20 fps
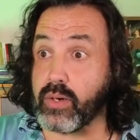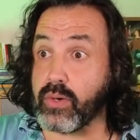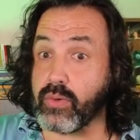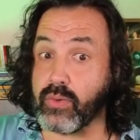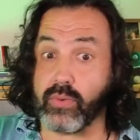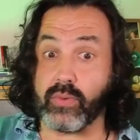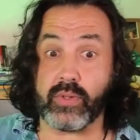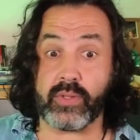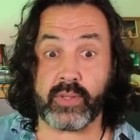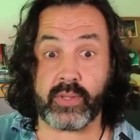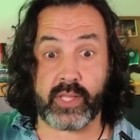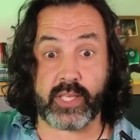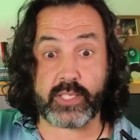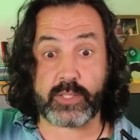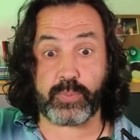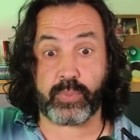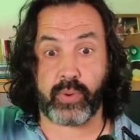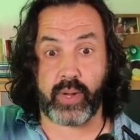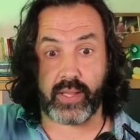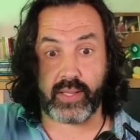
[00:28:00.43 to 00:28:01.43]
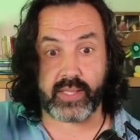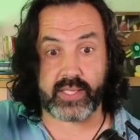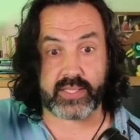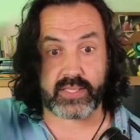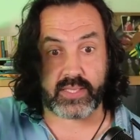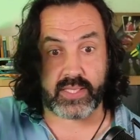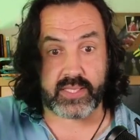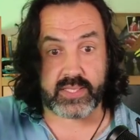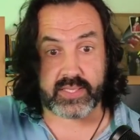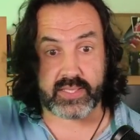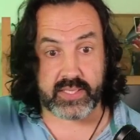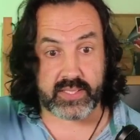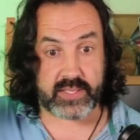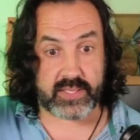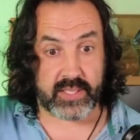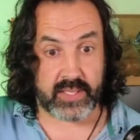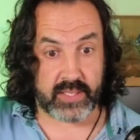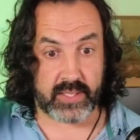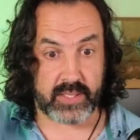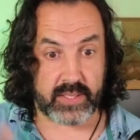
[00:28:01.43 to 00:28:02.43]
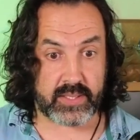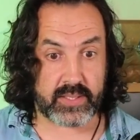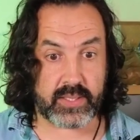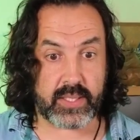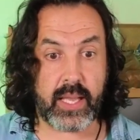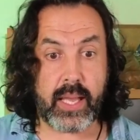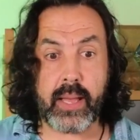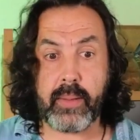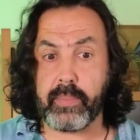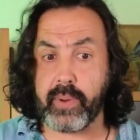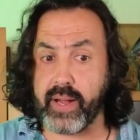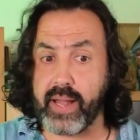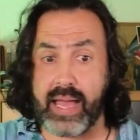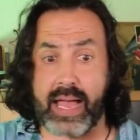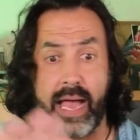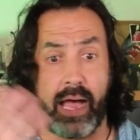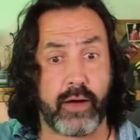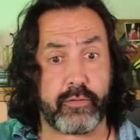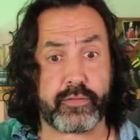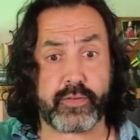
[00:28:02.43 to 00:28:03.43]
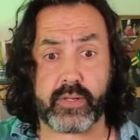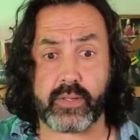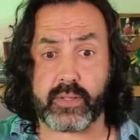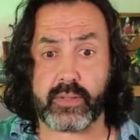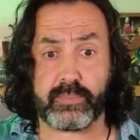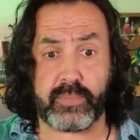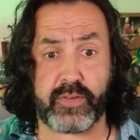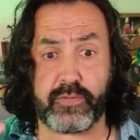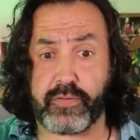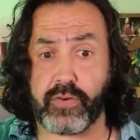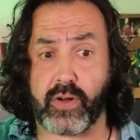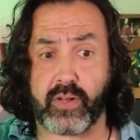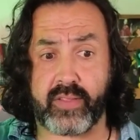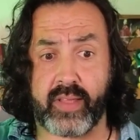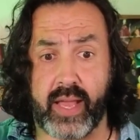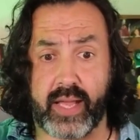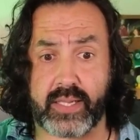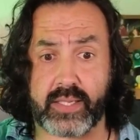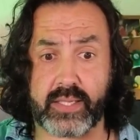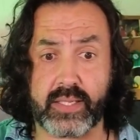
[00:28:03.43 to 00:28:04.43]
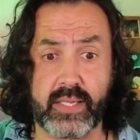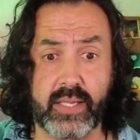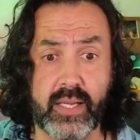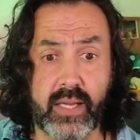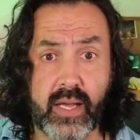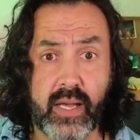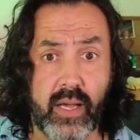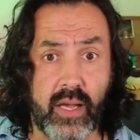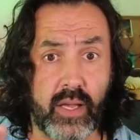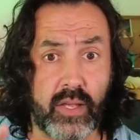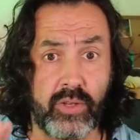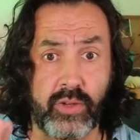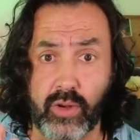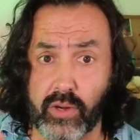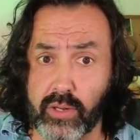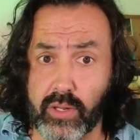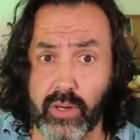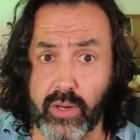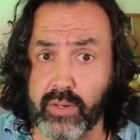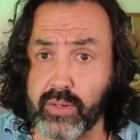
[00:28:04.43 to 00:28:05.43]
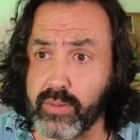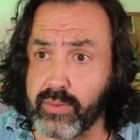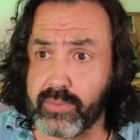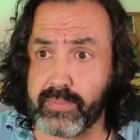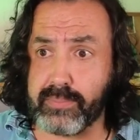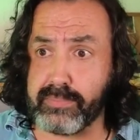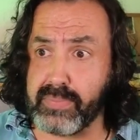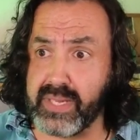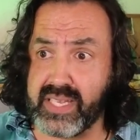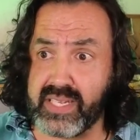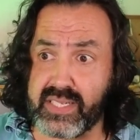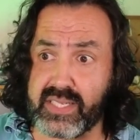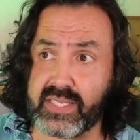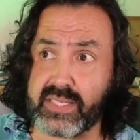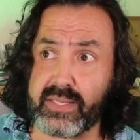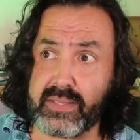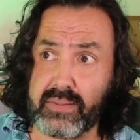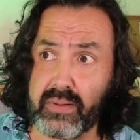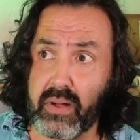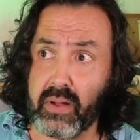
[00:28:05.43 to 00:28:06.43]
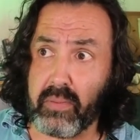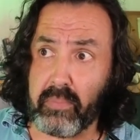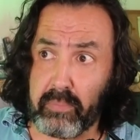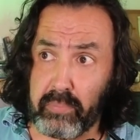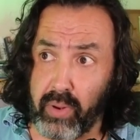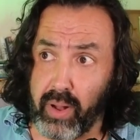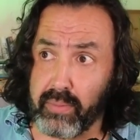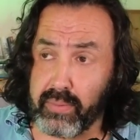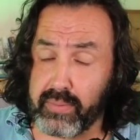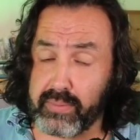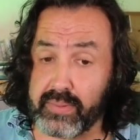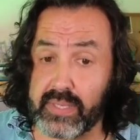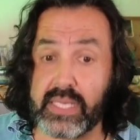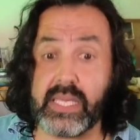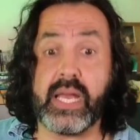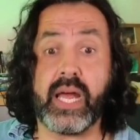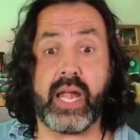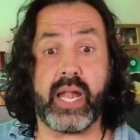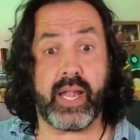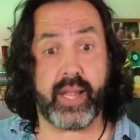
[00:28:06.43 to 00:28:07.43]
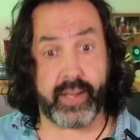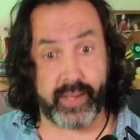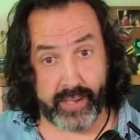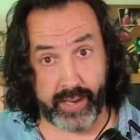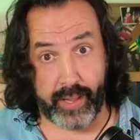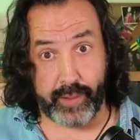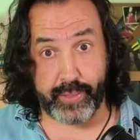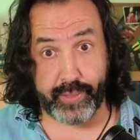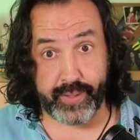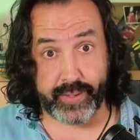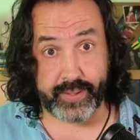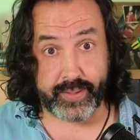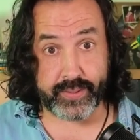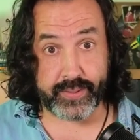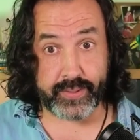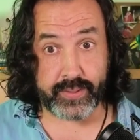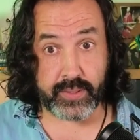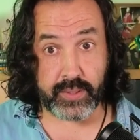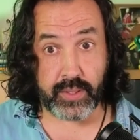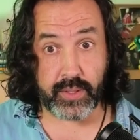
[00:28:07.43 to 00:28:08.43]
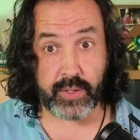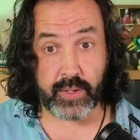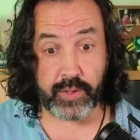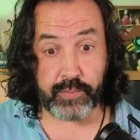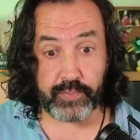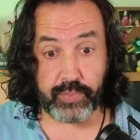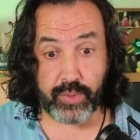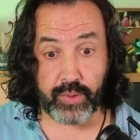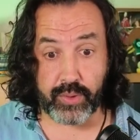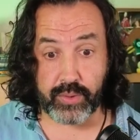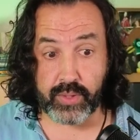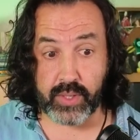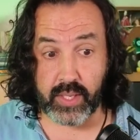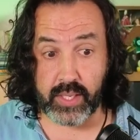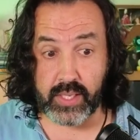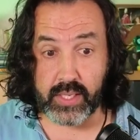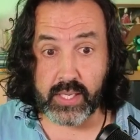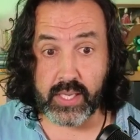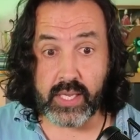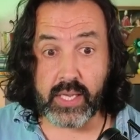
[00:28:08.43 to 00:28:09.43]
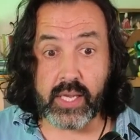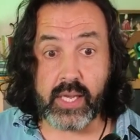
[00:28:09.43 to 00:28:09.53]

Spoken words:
oh, this brand is this, this, and this. But after, before that, your logo means probably nothing. Okay.